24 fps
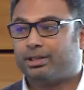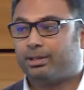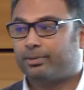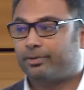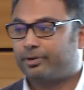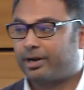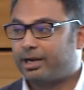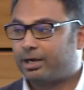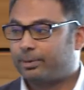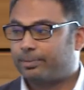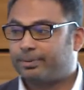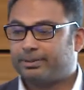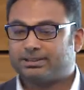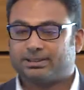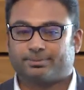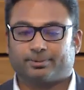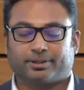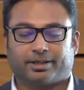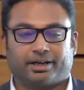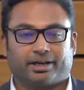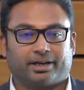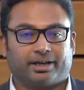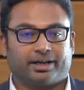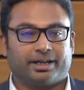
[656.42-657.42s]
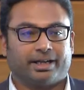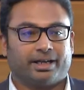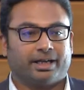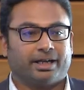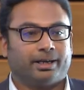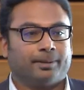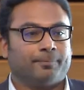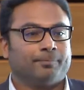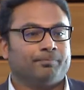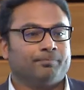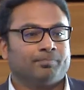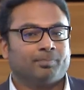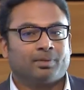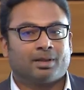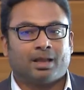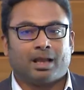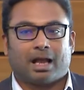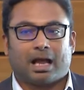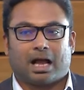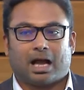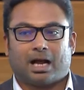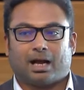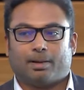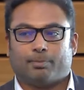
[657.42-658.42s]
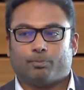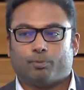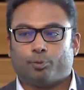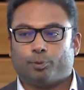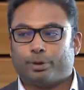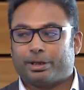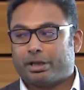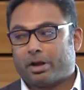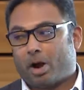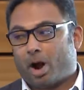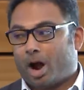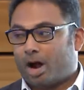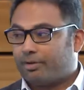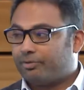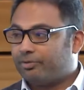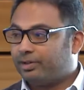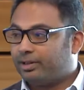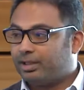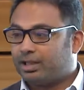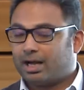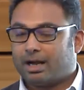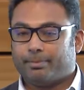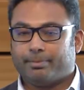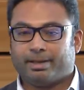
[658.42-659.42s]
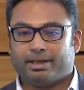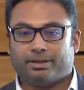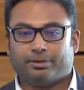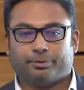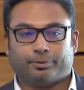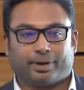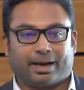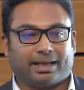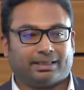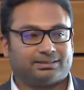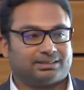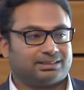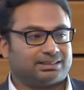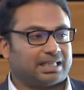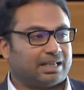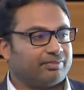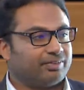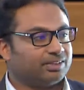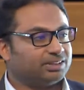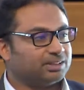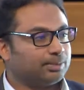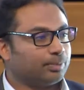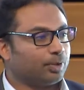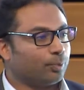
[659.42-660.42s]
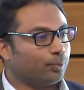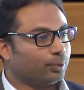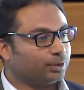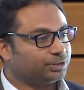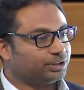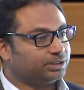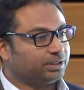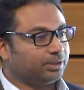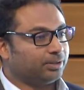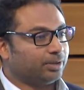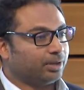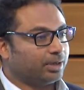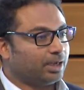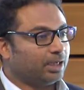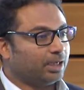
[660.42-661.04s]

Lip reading: in the greater Pittsburgh area. We often come in ranked as having some of the worst air in the